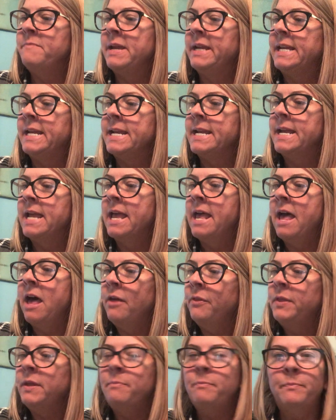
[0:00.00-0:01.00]
making
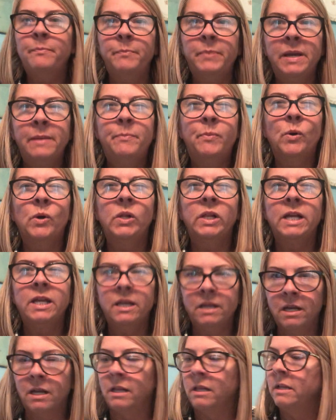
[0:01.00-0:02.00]
healthy people
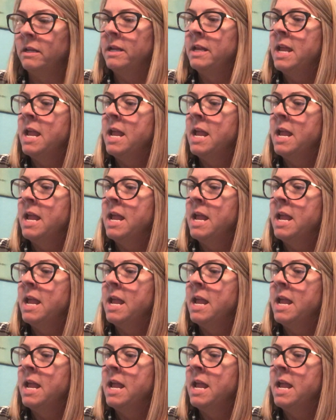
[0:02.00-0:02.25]
ill.